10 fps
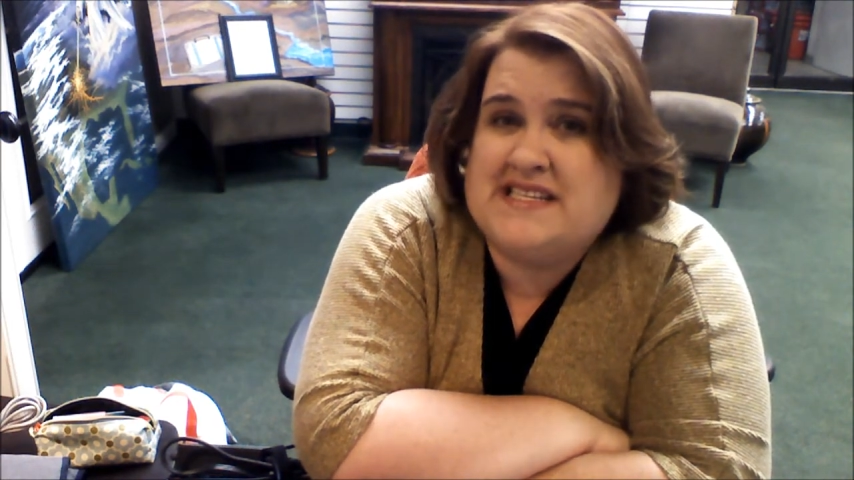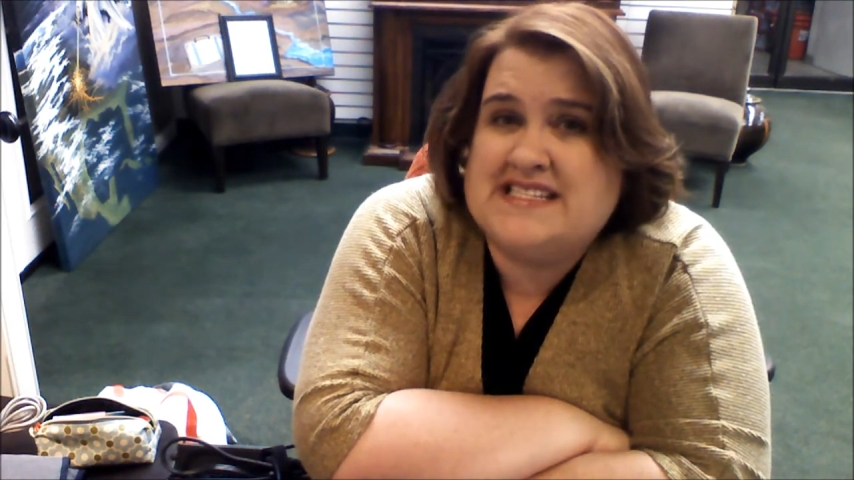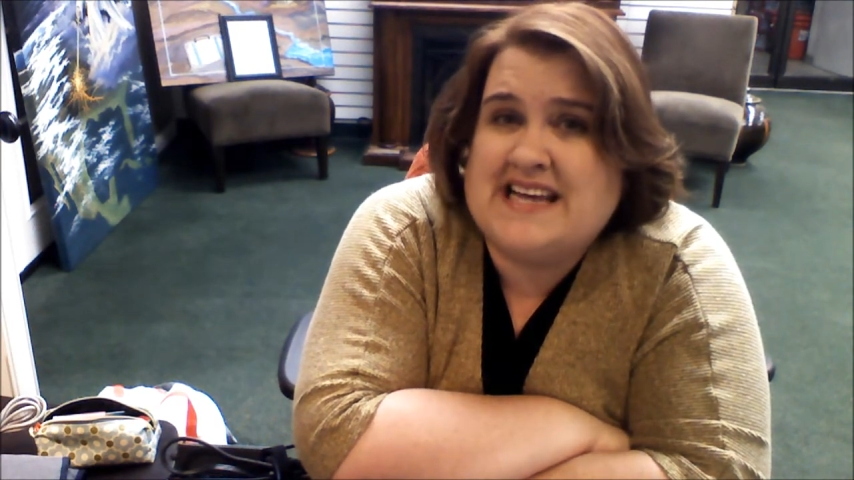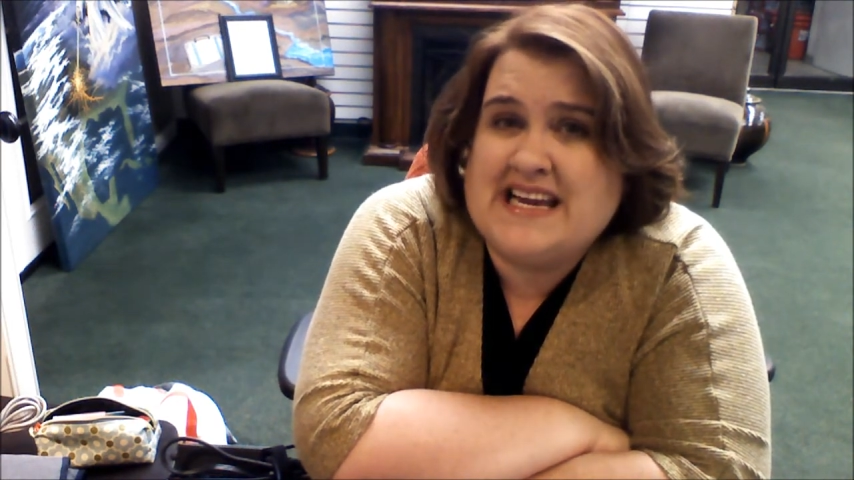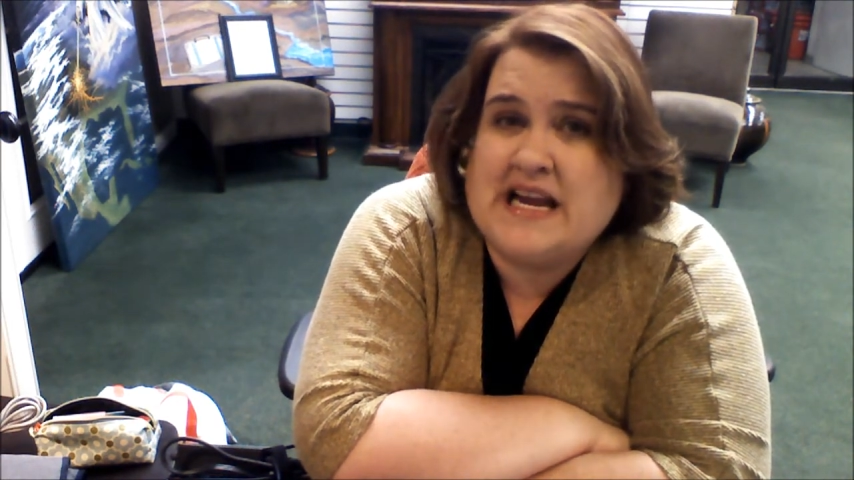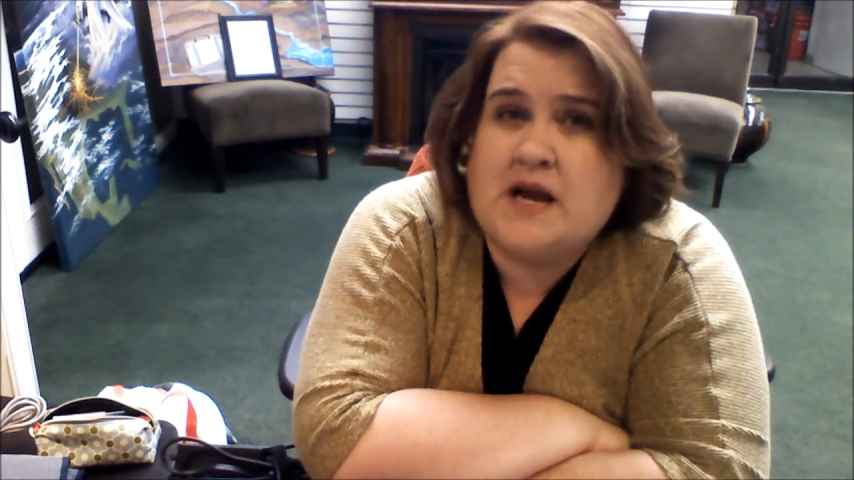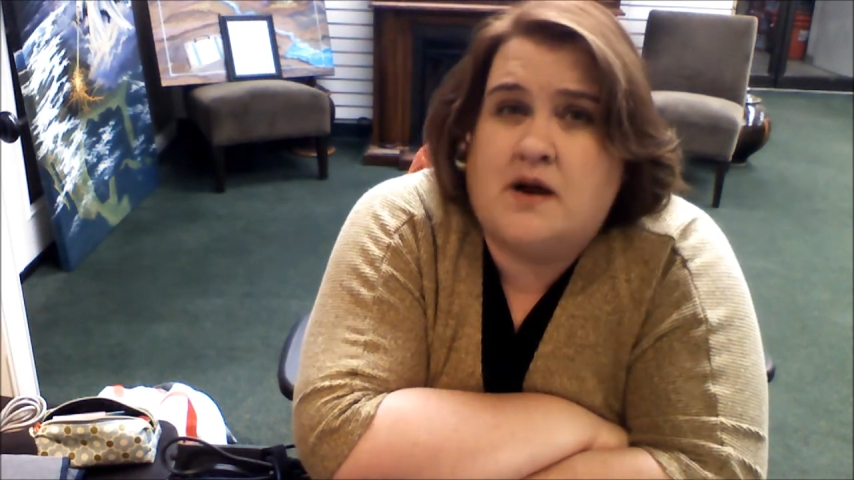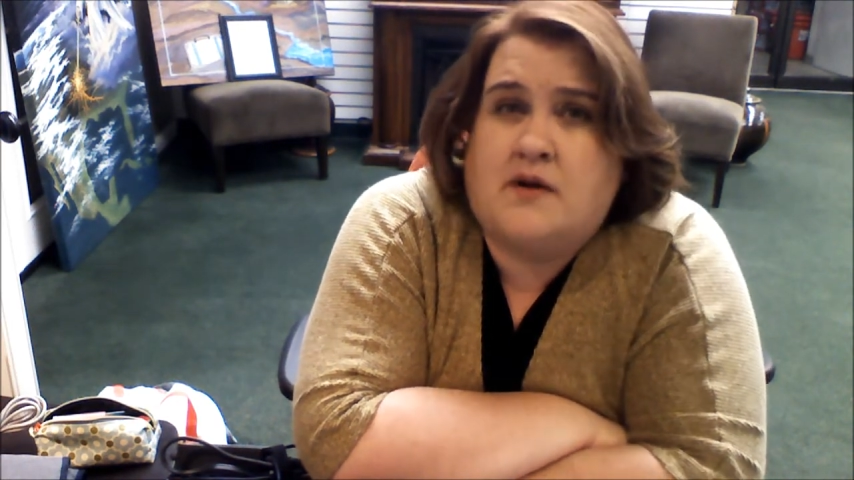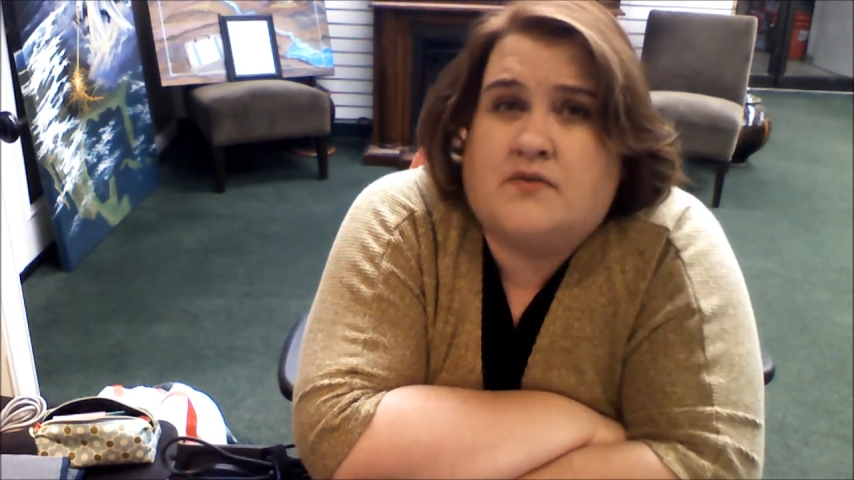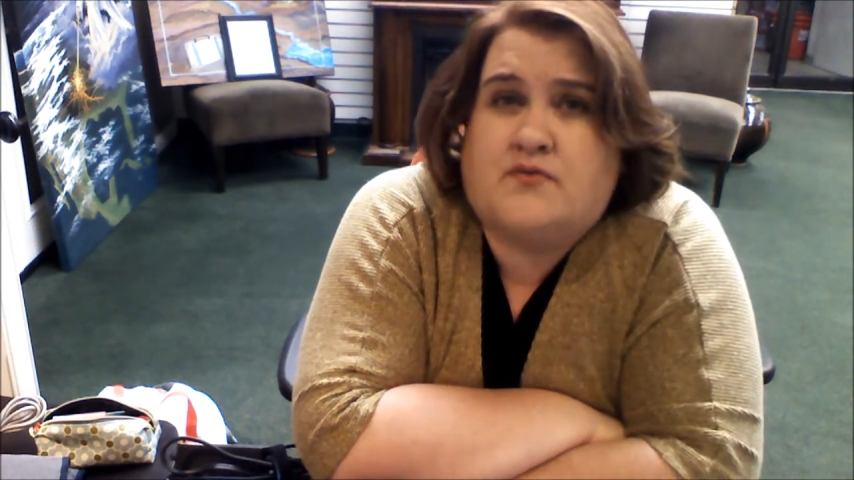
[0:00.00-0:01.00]
deciding
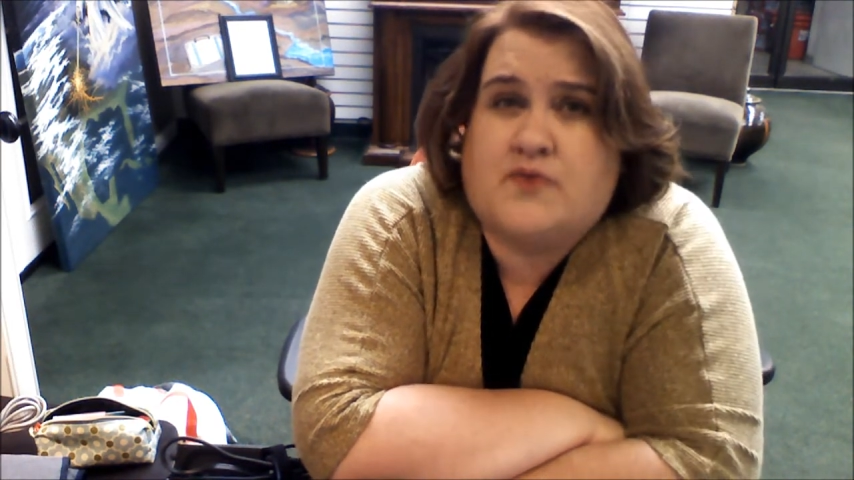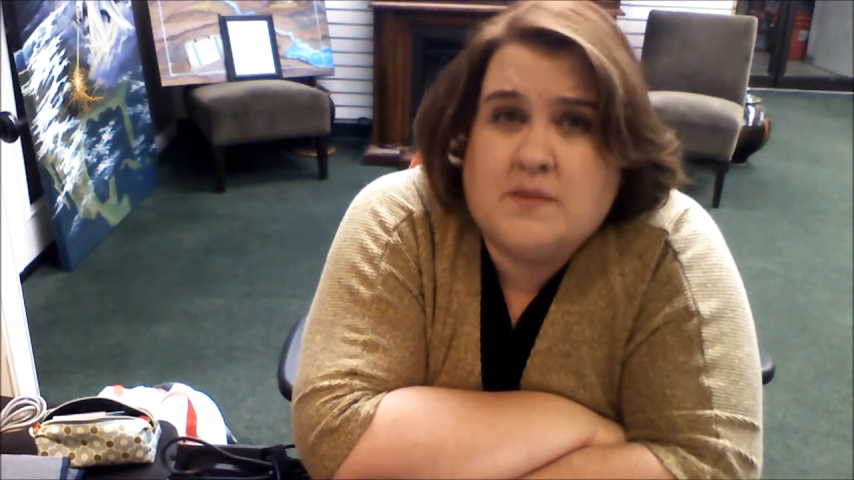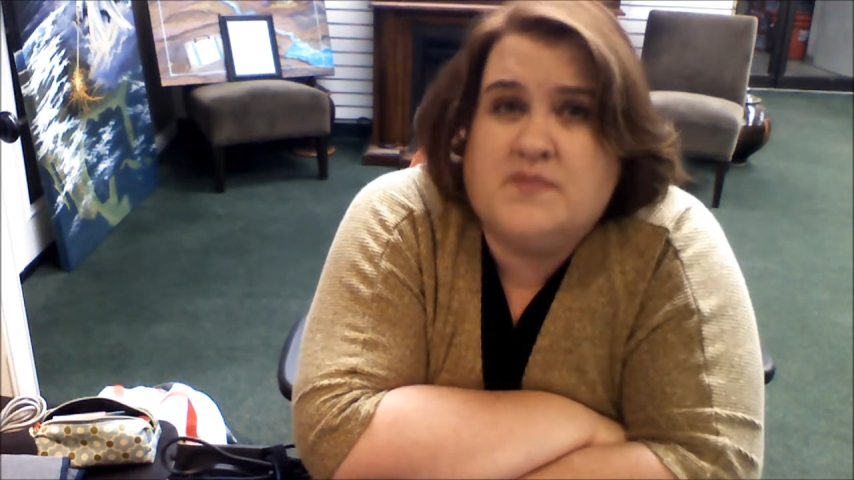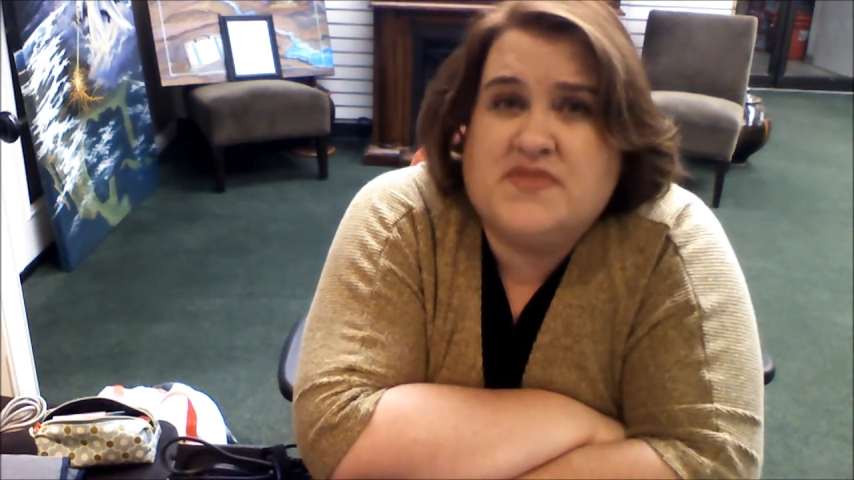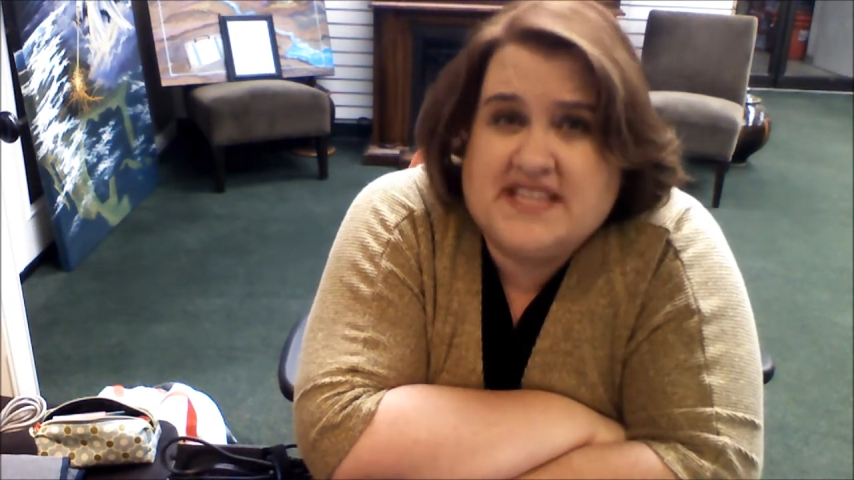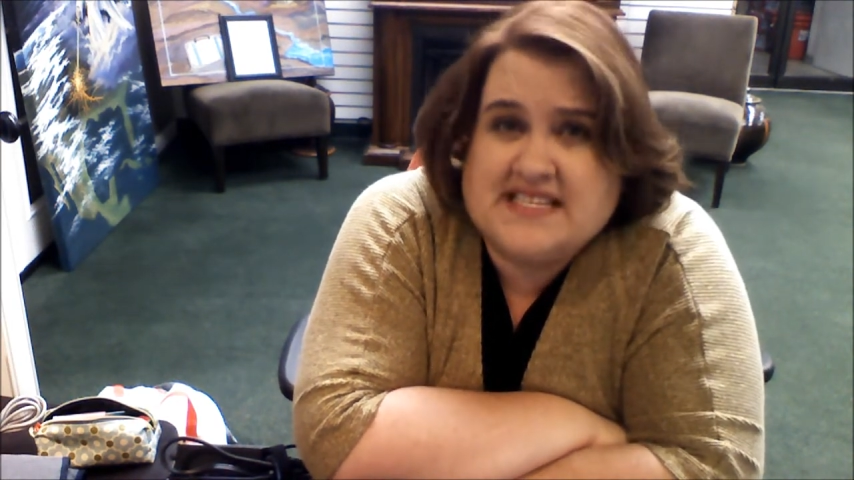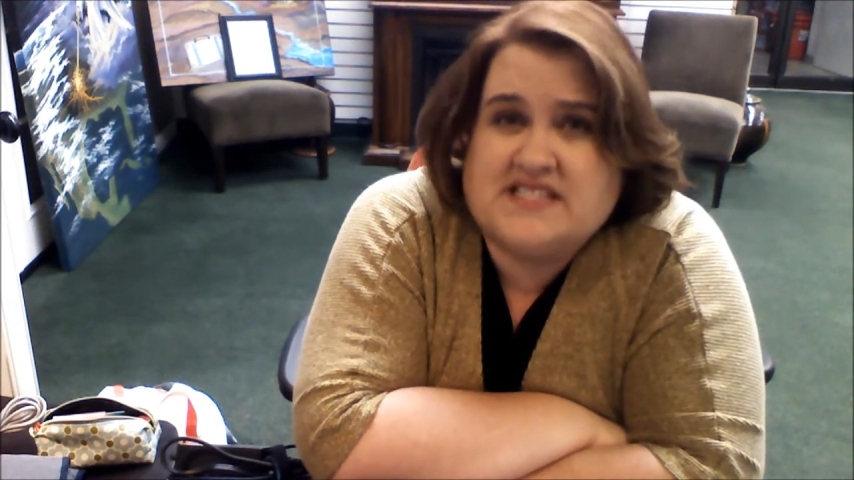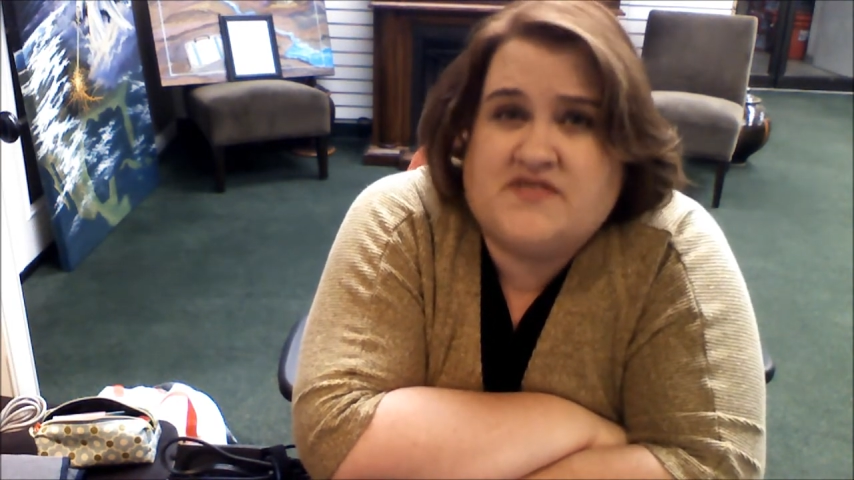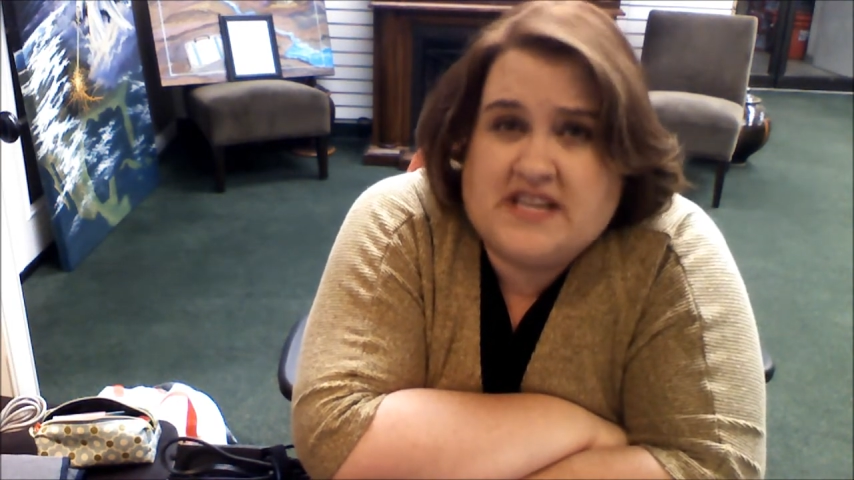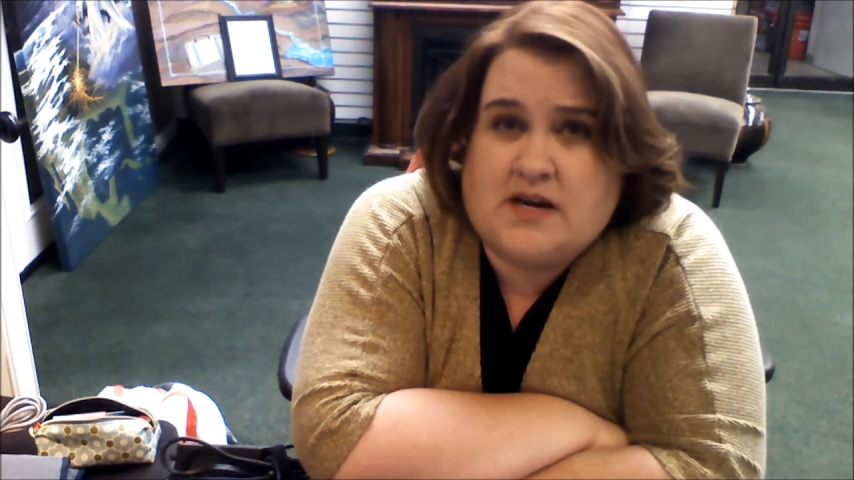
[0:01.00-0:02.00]
from
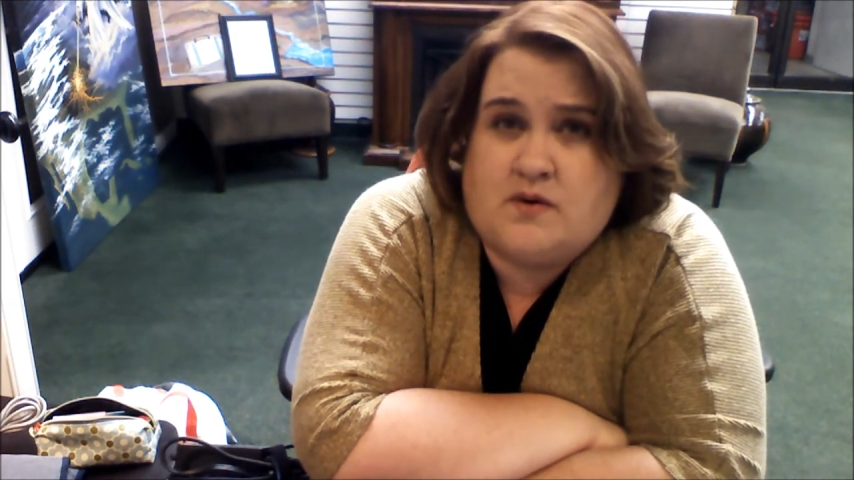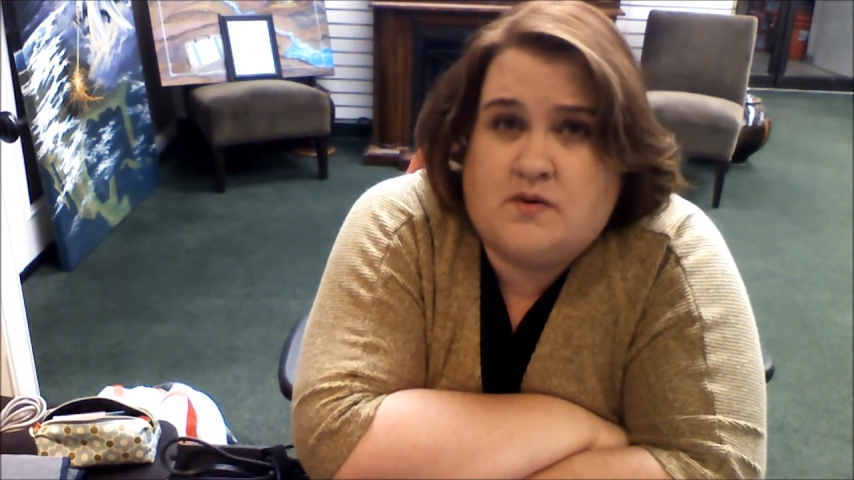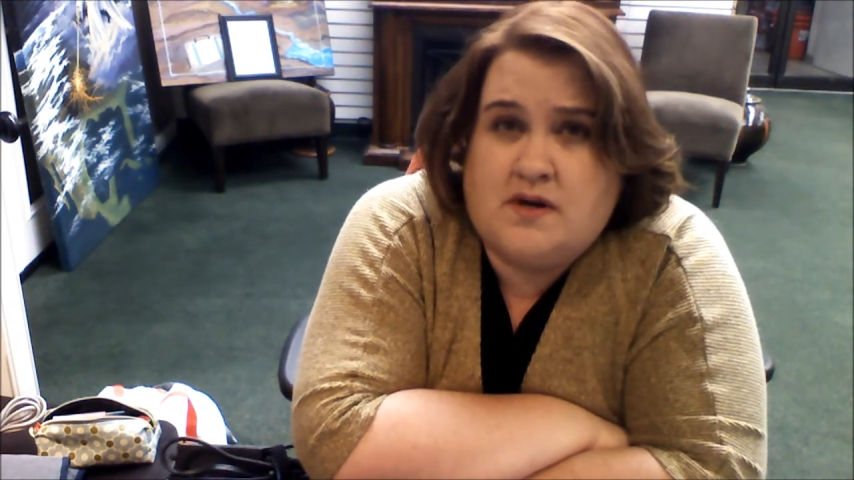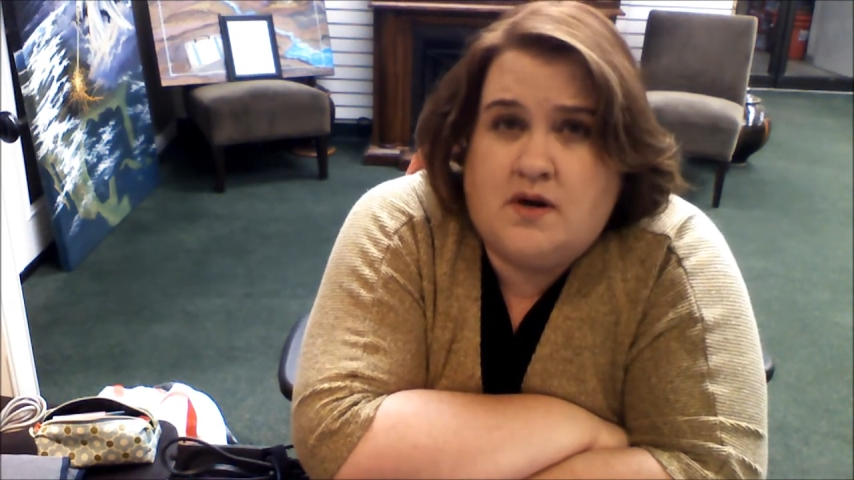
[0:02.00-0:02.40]
this video